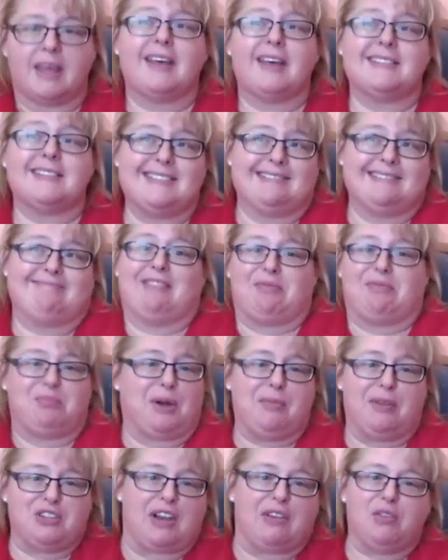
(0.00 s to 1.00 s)
pretty much
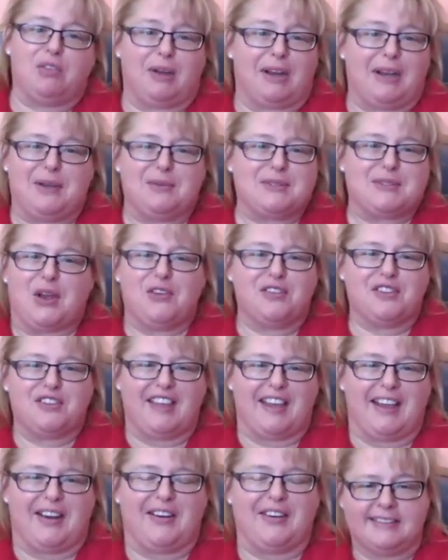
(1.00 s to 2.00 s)
everybody was over
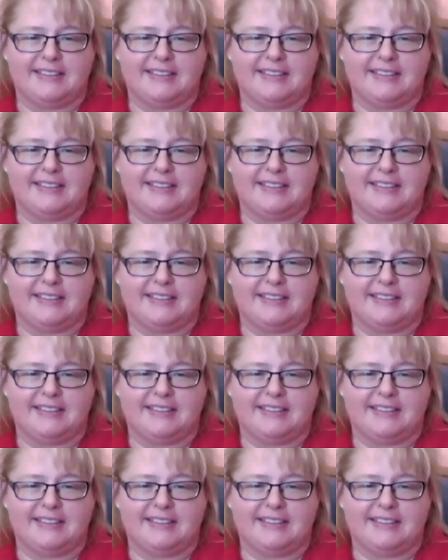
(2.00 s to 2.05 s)
there.